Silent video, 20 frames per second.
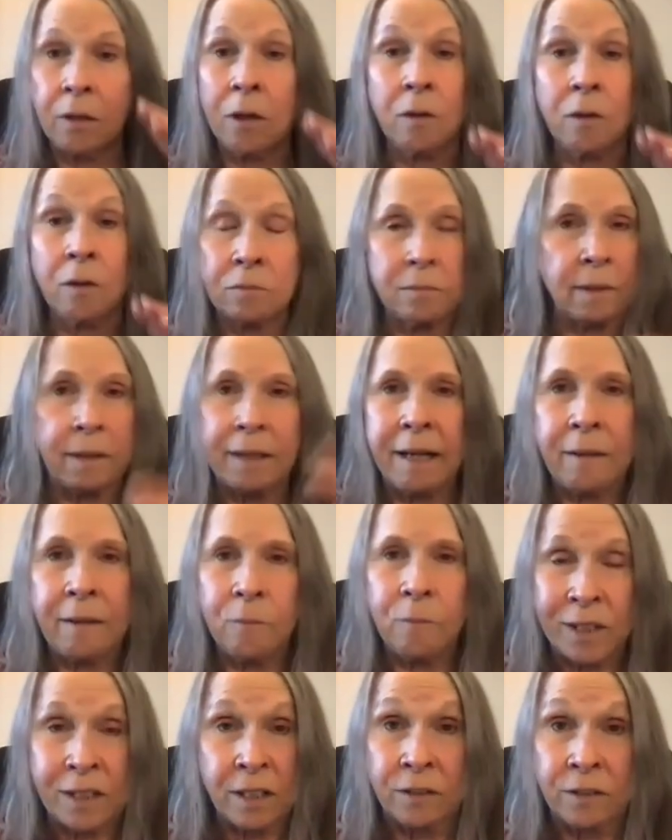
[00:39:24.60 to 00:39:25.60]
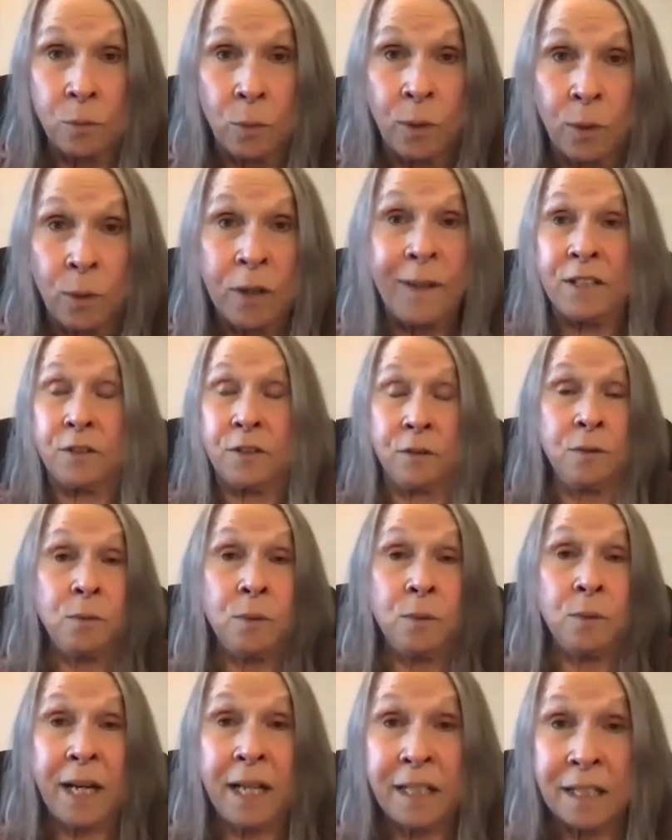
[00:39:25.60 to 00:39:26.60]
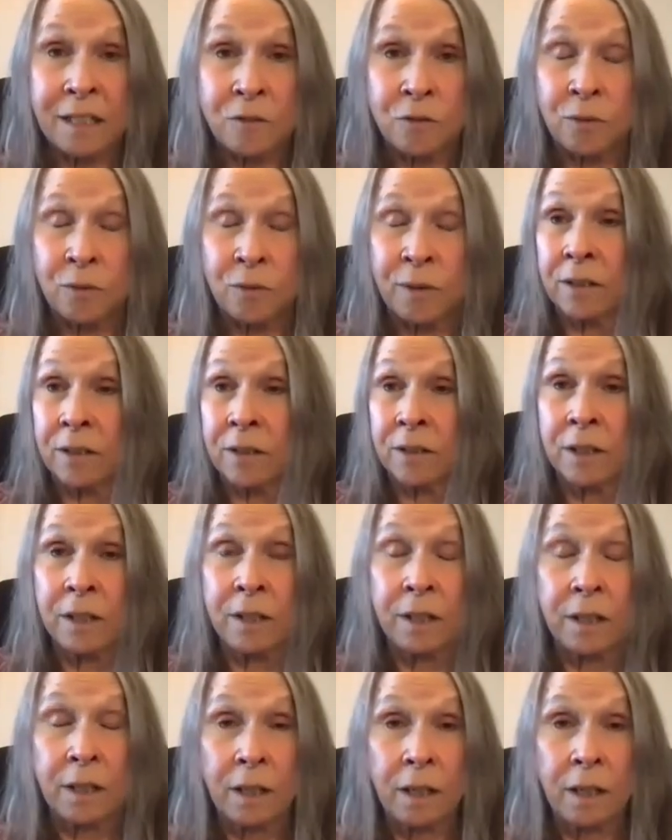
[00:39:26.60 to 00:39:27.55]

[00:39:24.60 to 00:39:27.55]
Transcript: don't what to what do I do when I get triggered?